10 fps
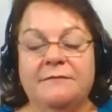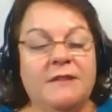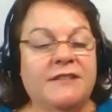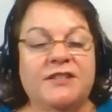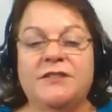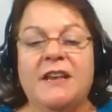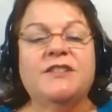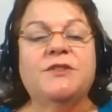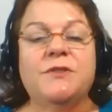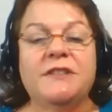as
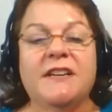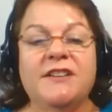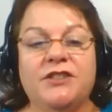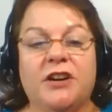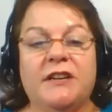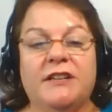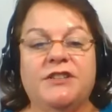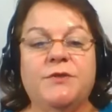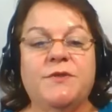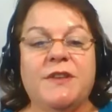soon as I started in
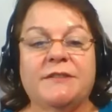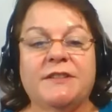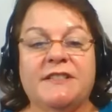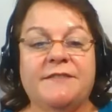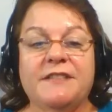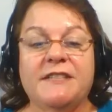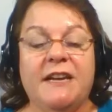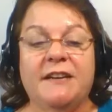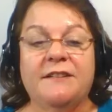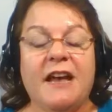
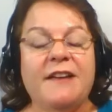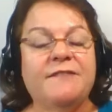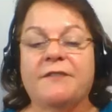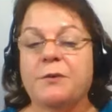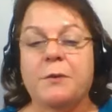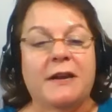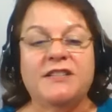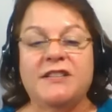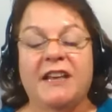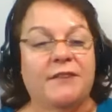2017, I've never wanted
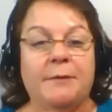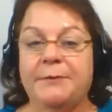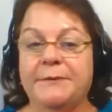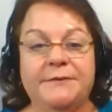to give up.